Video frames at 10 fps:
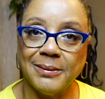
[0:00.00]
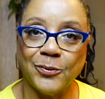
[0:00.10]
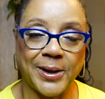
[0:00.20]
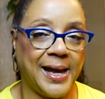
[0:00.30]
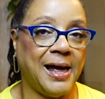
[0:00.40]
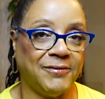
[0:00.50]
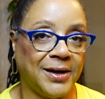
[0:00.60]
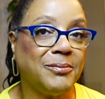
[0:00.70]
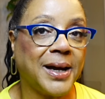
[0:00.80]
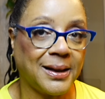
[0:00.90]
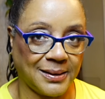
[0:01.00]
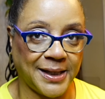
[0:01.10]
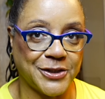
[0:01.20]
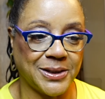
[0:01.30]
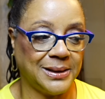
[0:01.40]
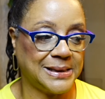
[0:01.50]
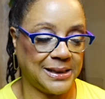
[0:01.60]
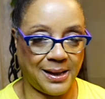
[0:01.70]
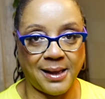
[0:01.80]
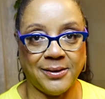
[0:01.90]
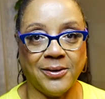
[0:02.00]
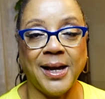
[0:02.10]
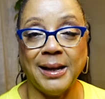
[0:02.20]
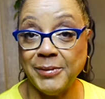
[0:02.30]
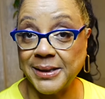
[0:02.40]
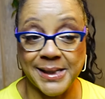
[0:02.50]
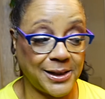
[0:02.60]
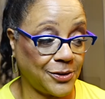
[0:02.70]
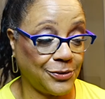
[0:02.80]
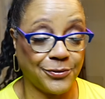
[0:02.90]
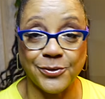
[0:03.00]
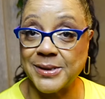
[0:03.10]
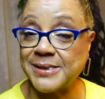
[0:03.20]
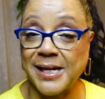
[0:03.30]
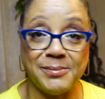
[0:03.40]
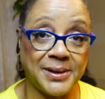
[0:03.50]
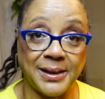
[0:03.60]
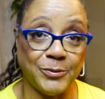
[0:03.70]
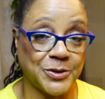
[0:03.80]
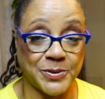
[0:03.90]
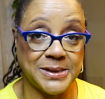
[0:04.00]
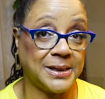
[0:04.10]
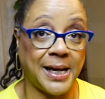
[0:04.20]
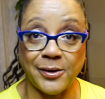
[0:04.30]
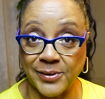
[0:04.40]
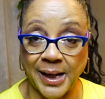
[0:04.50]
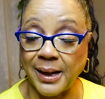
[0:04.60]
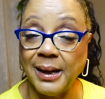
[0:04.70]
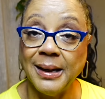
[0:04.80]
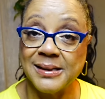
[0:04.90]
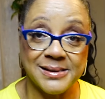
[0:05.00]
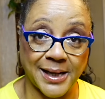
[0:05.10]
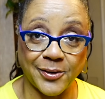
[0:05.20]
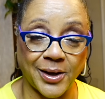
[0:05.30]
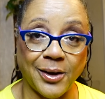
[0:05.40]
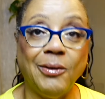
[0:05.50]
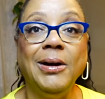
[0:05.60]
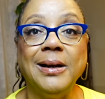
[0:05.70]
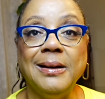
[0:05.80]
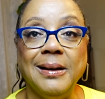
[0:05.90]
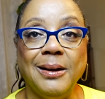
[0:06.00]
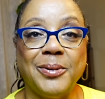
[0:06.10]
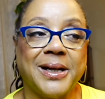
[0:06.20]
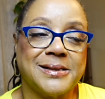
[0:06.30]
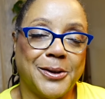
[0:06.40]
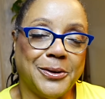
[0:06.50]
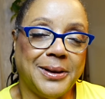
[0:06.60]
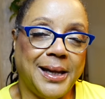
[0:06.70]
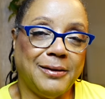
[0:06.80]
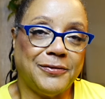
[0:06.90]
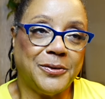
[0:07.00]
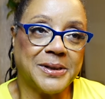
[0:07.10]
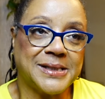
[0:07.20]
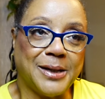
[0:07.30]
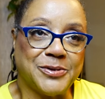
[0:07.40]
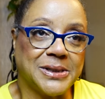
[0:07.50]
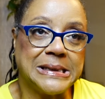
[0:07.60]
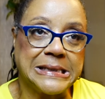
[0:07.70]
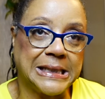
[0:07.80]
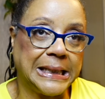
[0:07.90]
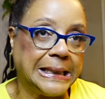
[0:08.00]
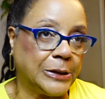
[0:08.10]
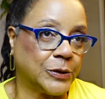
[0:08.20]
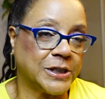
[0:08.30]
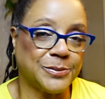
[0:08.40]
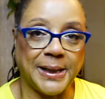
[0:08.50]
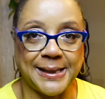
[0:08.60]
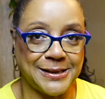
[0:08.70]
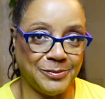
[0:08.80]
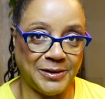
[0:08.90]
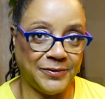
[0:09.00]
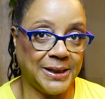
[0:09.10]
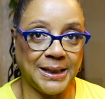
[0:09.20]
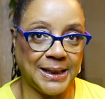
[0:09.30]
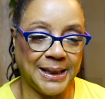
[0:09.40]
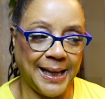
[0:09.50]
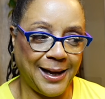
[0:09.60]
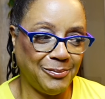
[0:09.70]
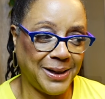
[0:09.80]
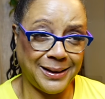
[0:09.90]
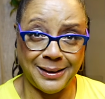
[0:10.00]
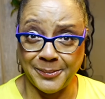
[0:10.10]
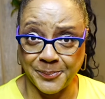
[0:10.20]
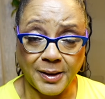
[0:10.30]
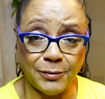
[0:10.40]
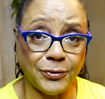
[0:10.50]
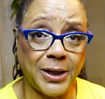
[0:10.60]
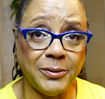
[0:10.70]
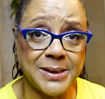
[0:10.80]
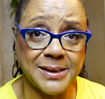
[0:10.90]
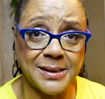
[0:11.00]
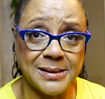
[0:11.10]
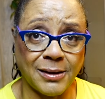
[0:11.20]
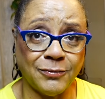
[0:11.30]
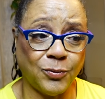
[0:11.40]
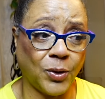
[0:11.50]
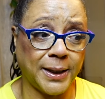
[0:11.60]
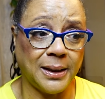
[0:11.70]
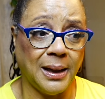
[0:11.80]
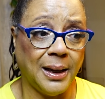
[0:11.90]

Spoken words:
what I have in my collection together, and I'm going to take you through the same thing, which was yay or nay, stay or go, because other than a few exceptions like orange blossom and vanilla, how many fragrances of one